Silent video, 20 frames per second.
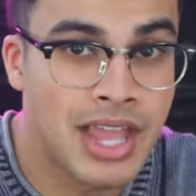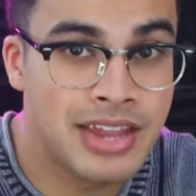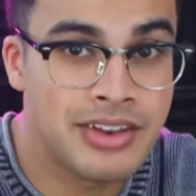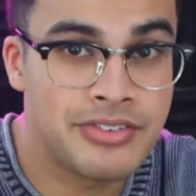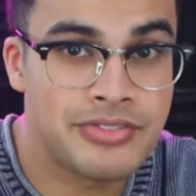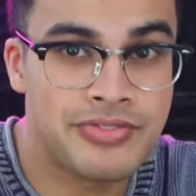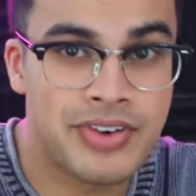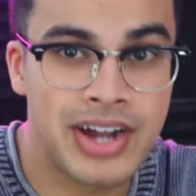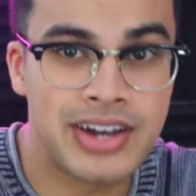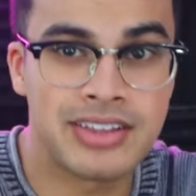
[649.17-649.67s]

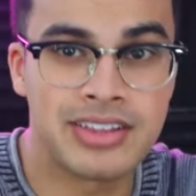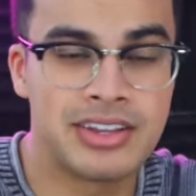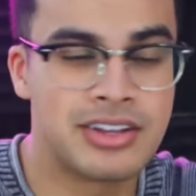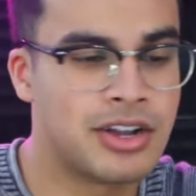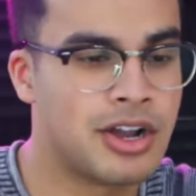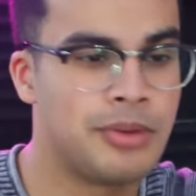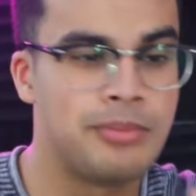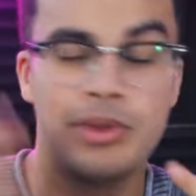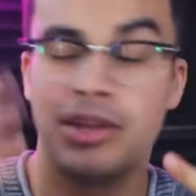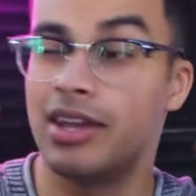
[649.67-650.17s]
And finally,
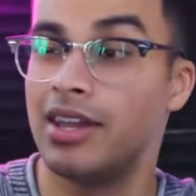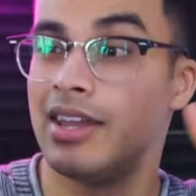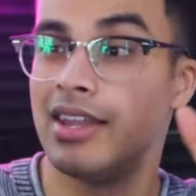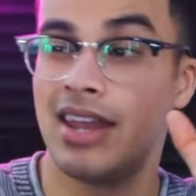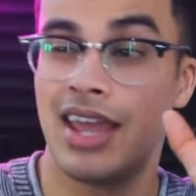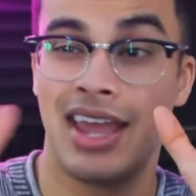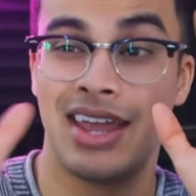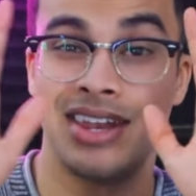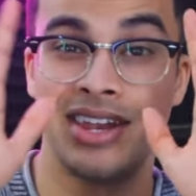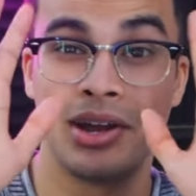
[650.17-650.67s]
coming in
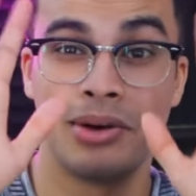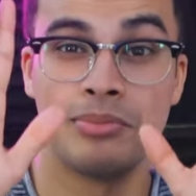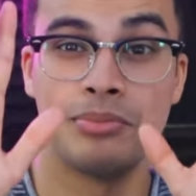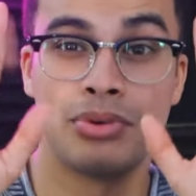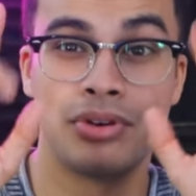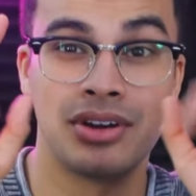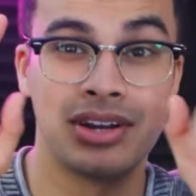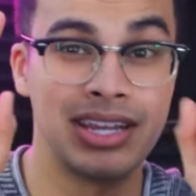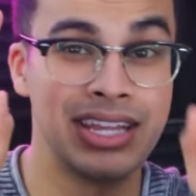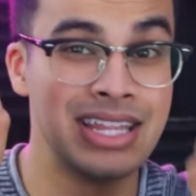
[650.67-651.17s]
at
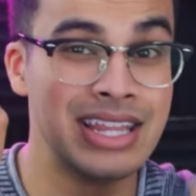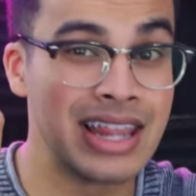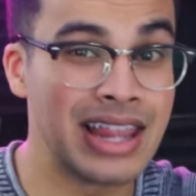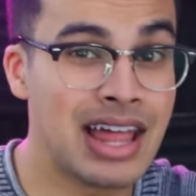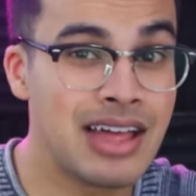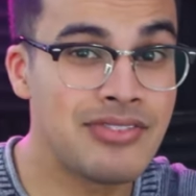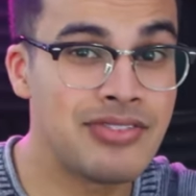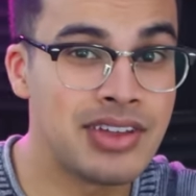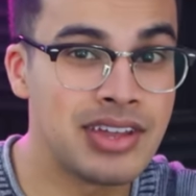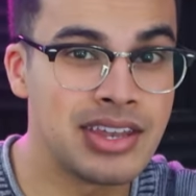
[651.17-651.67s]
number
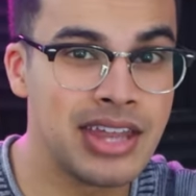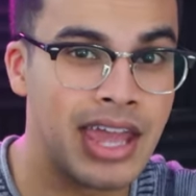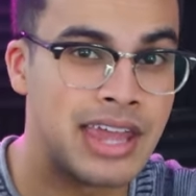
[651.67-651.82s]
11,